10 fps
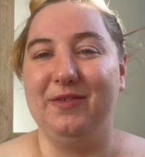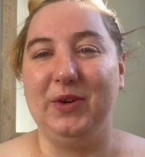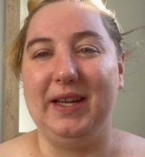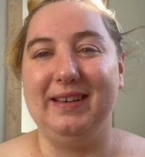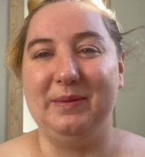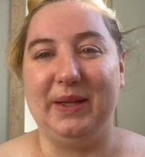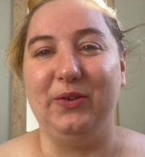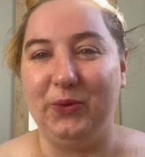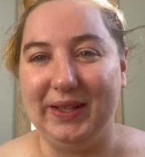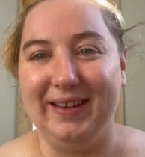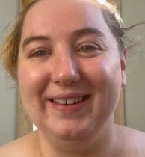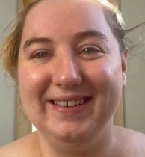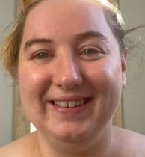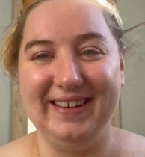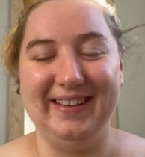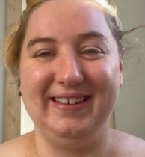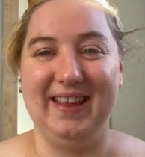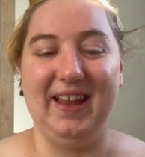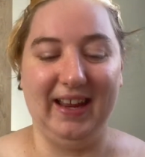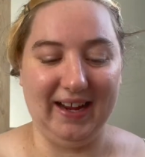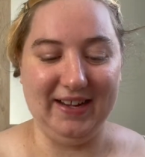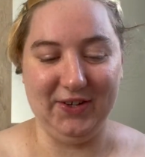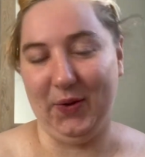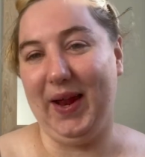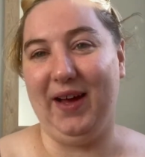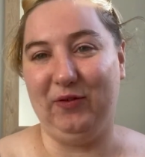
realise about doing this is that like I don't have